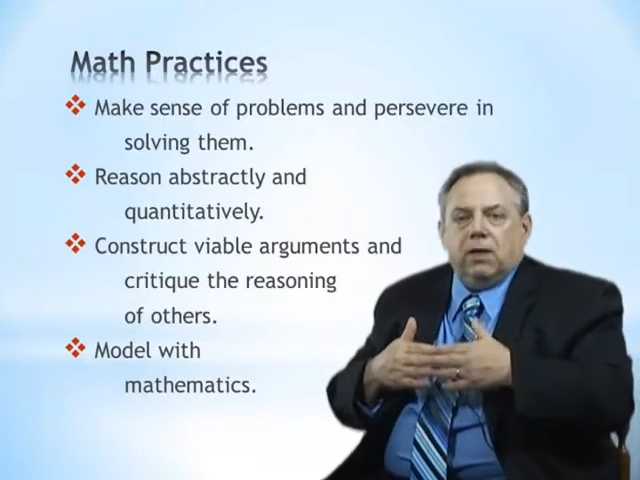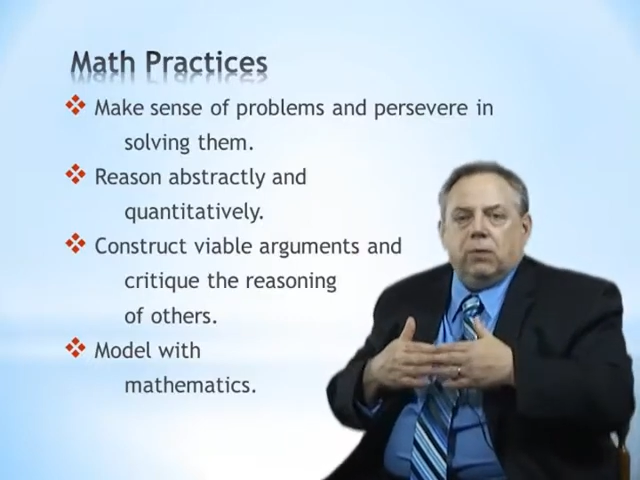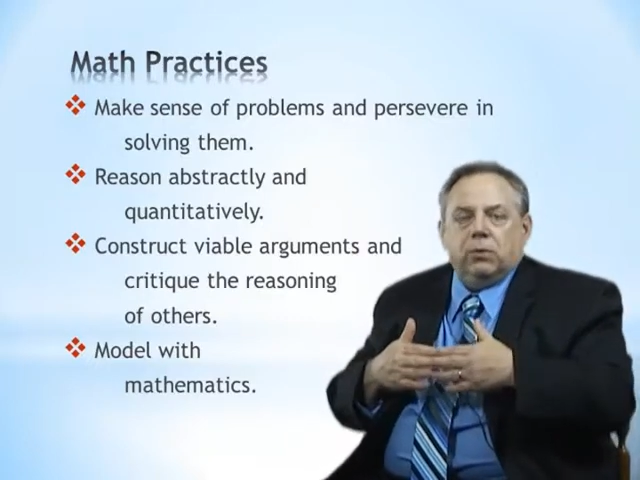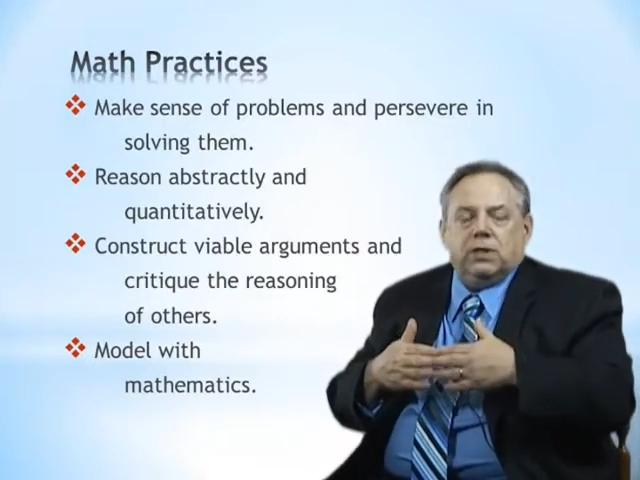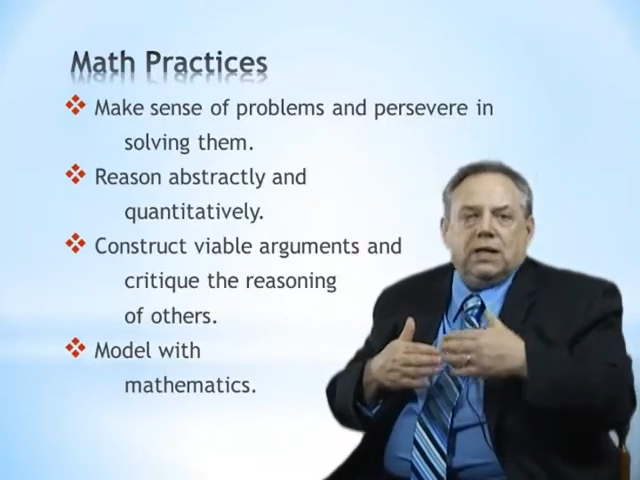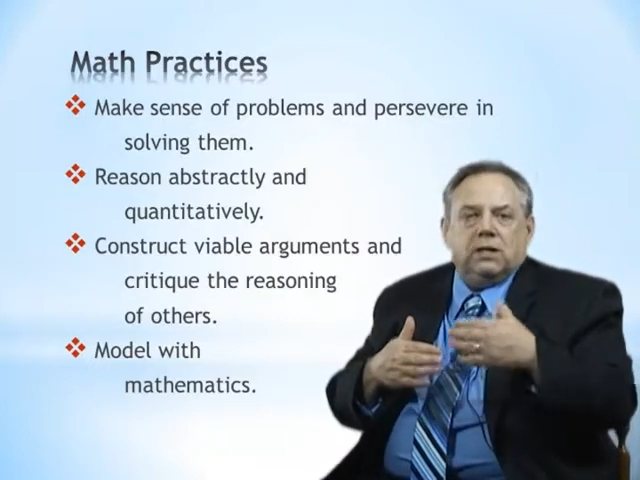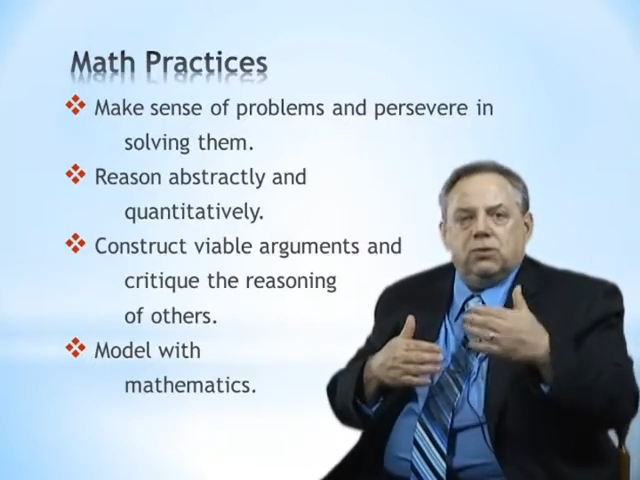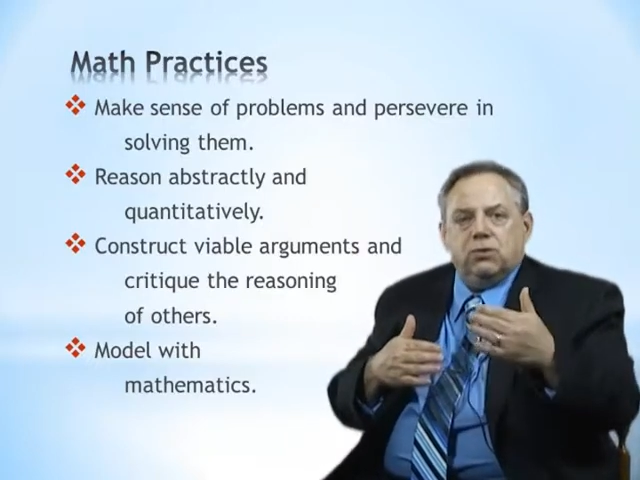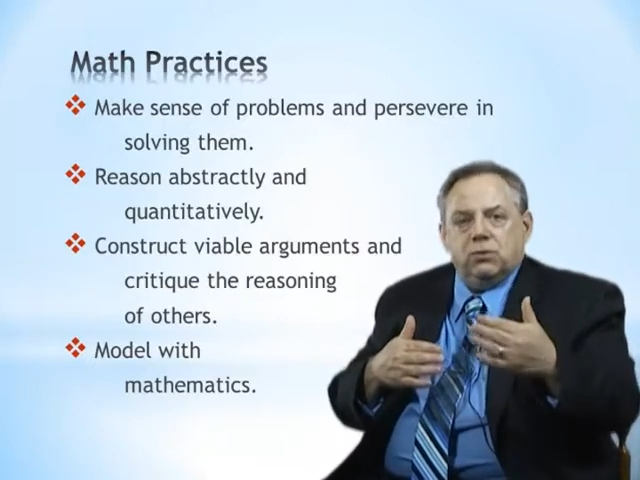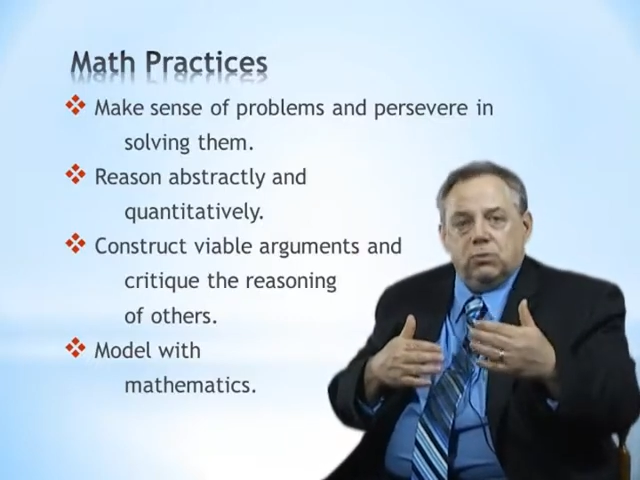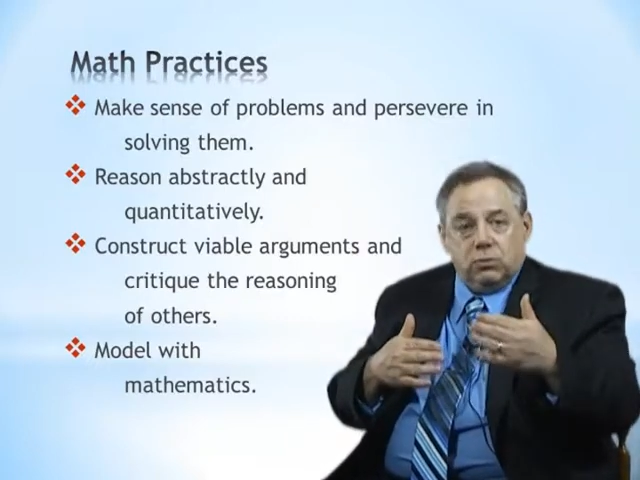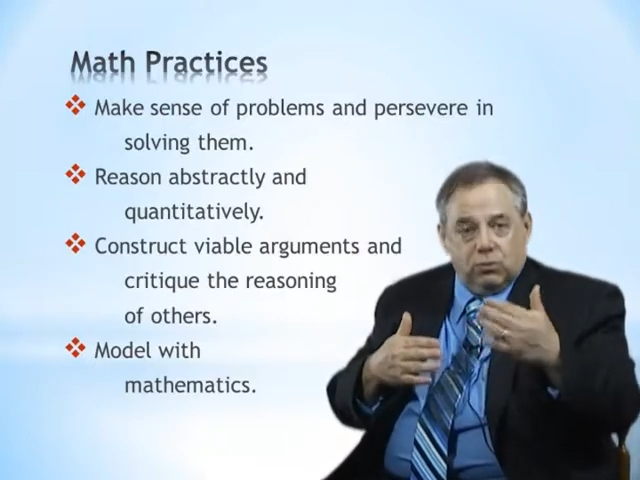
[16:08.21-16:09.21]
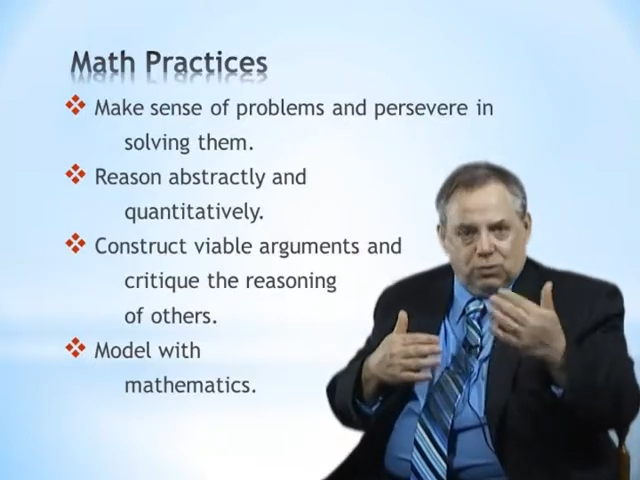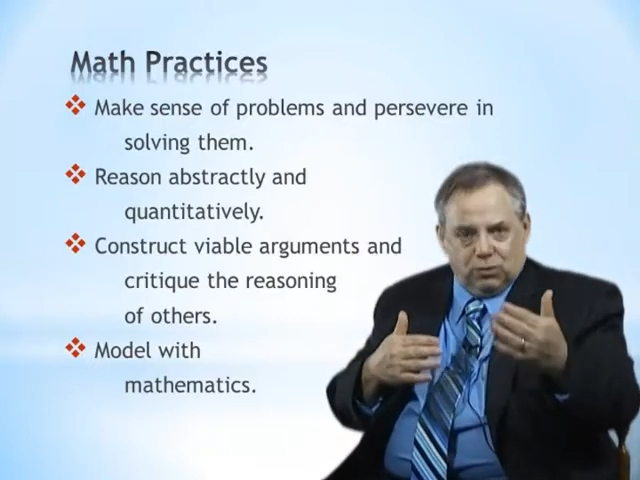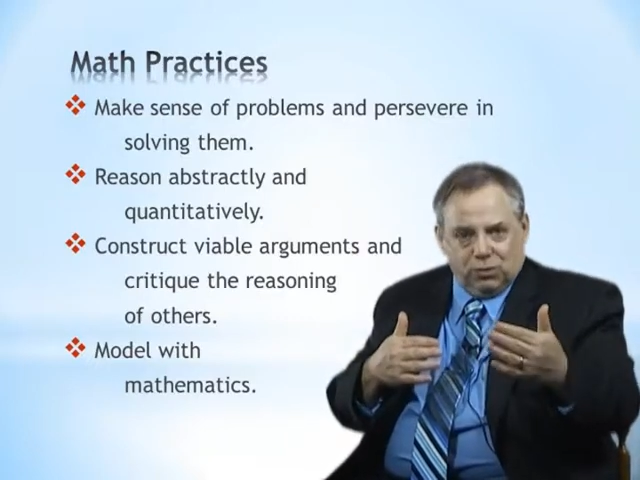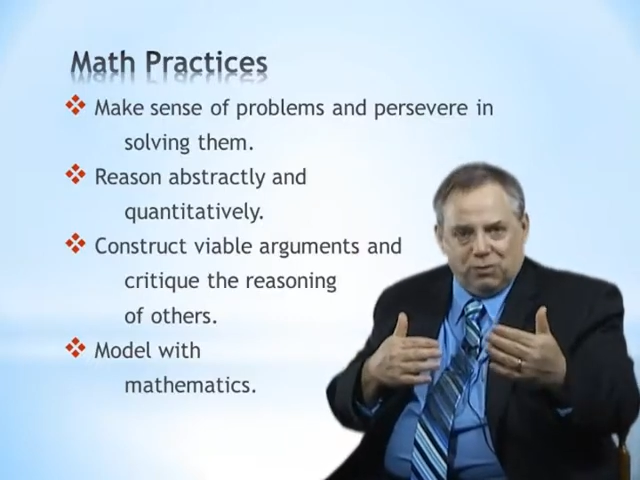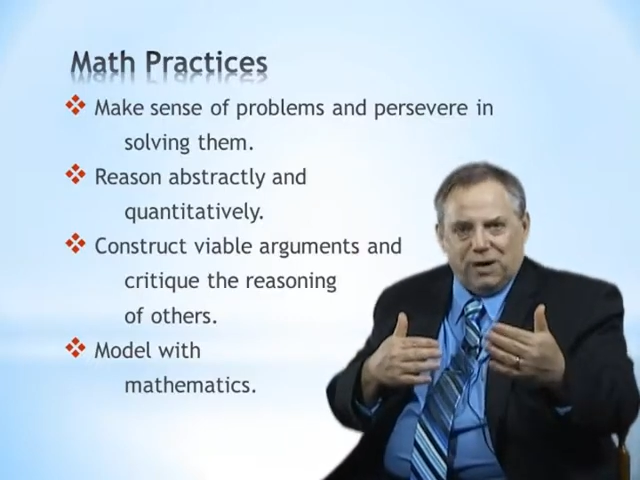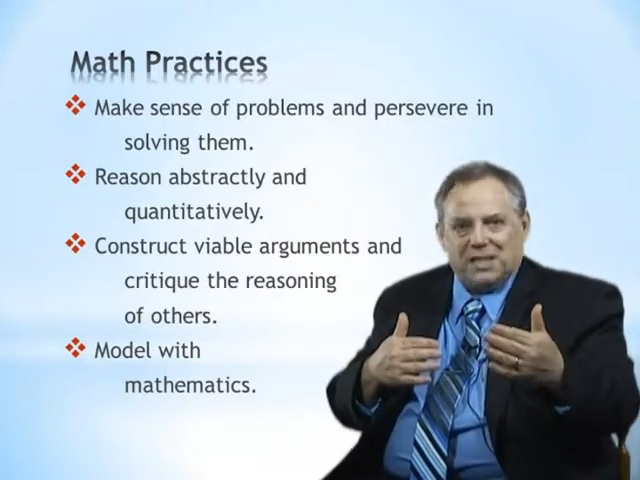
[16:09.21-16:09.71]
that would get to the
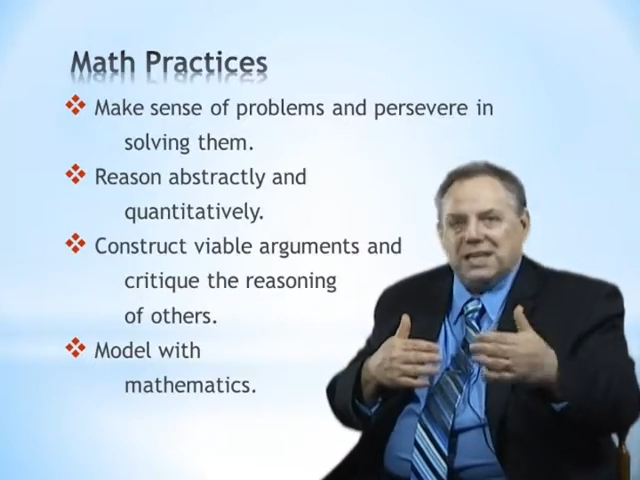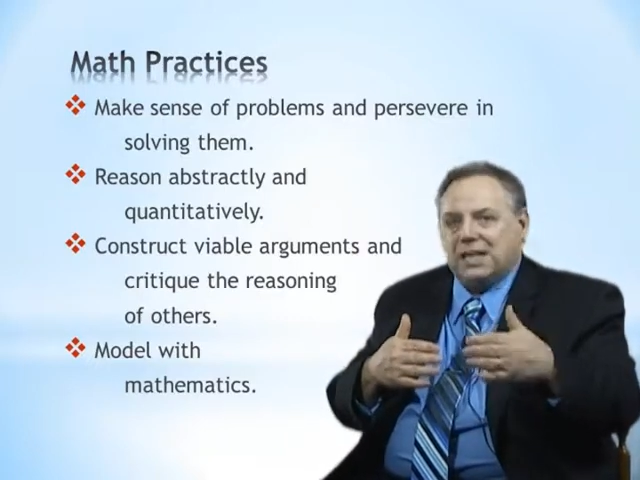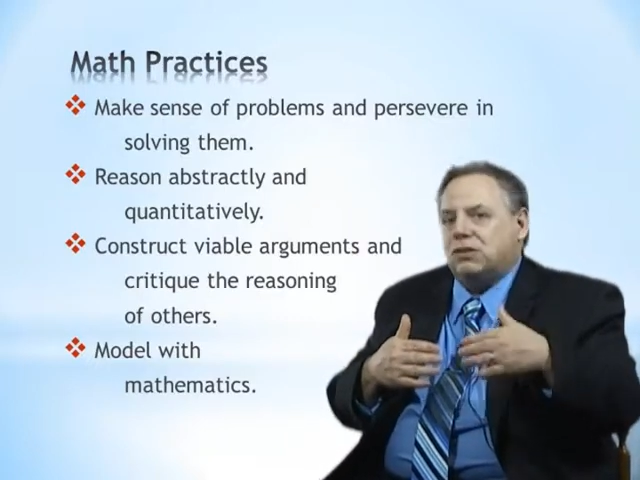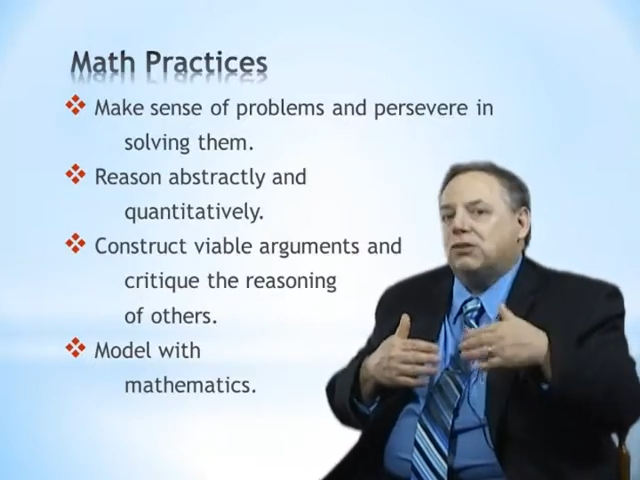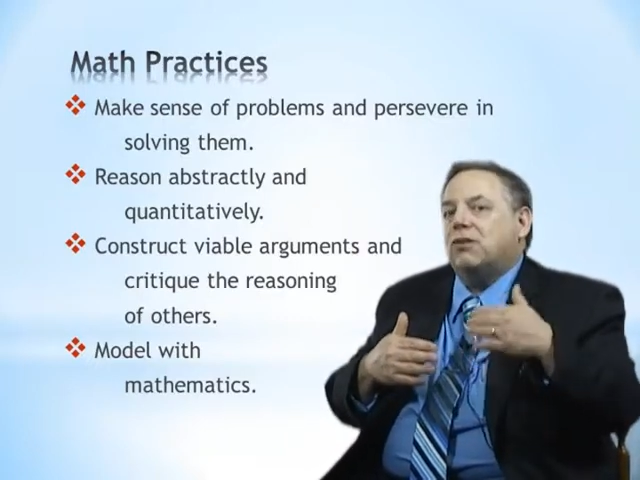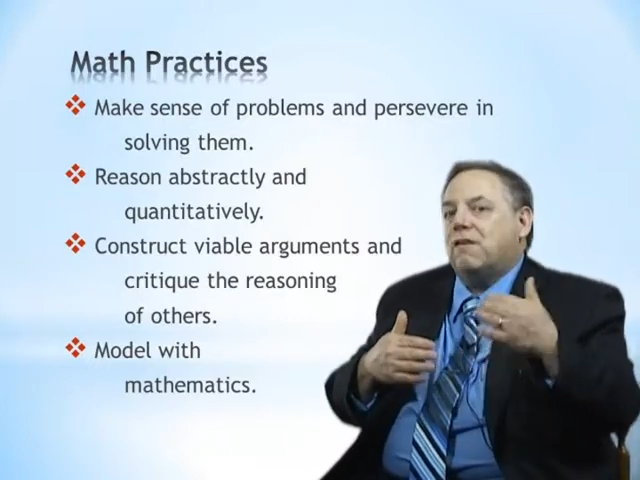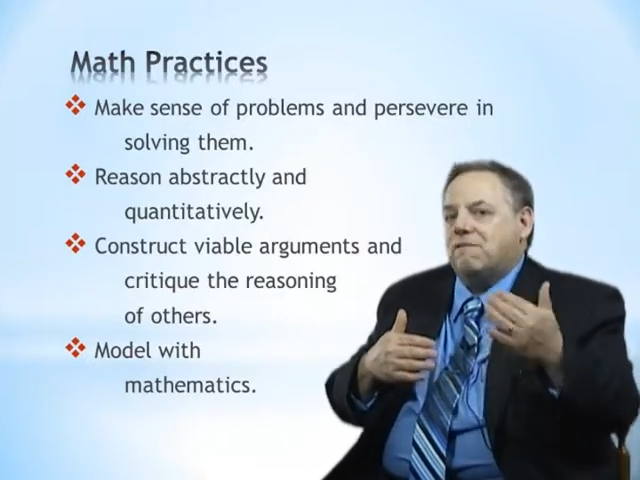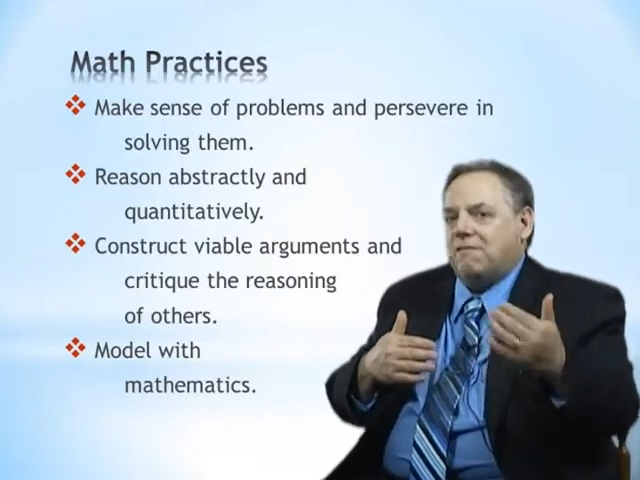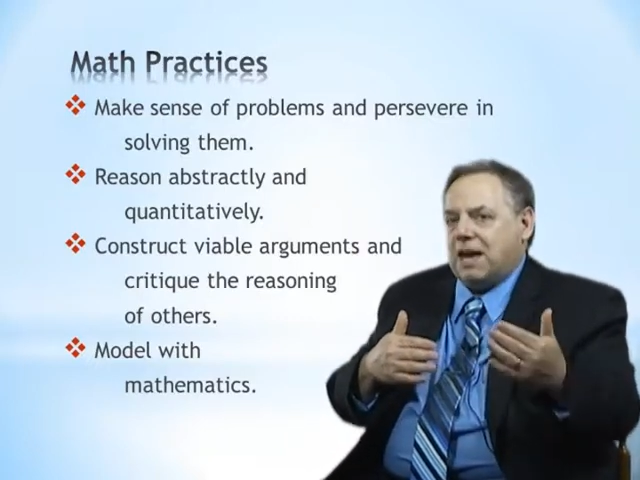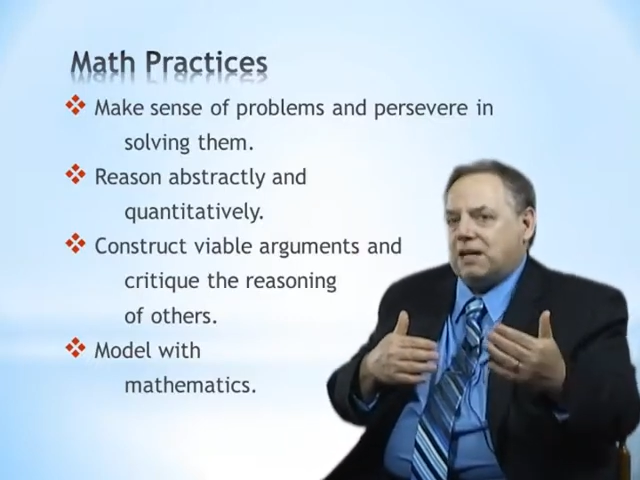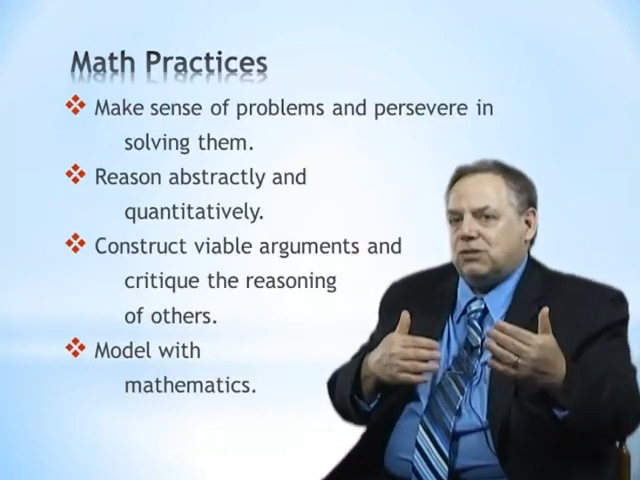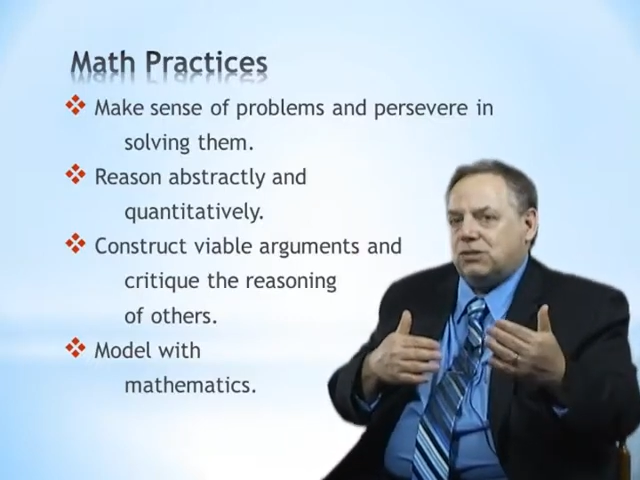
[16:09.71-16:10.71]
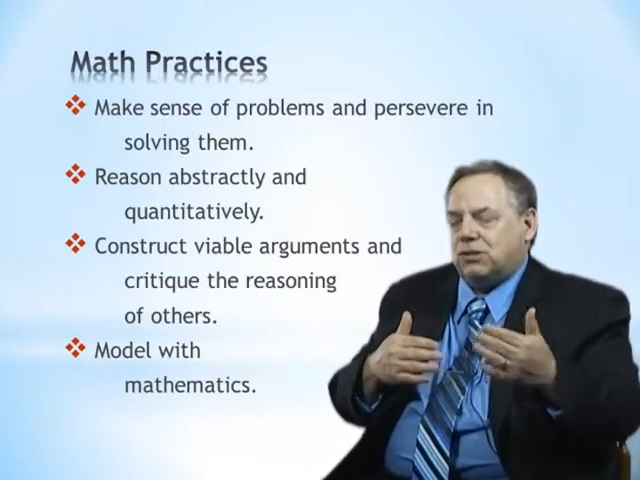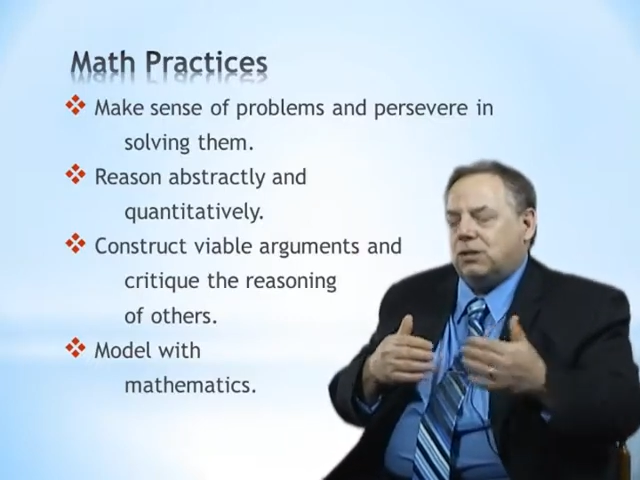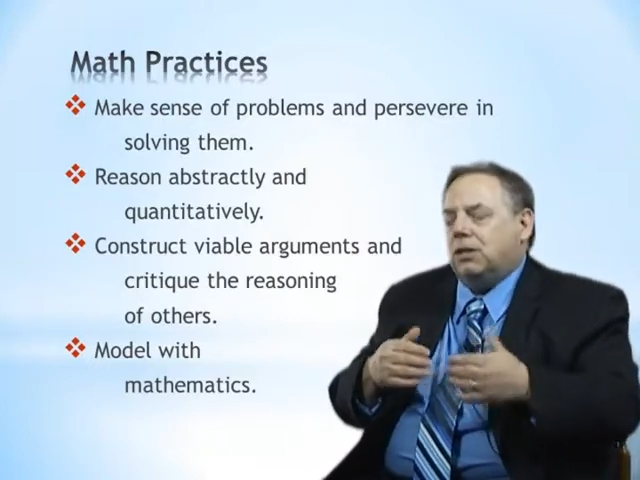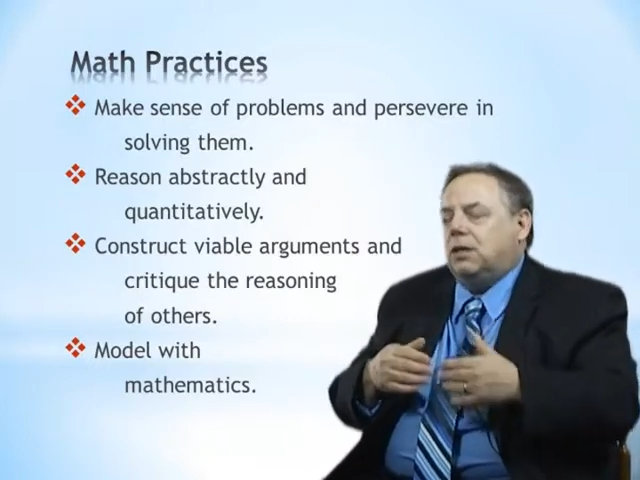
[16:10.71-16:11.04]
correct answer faster.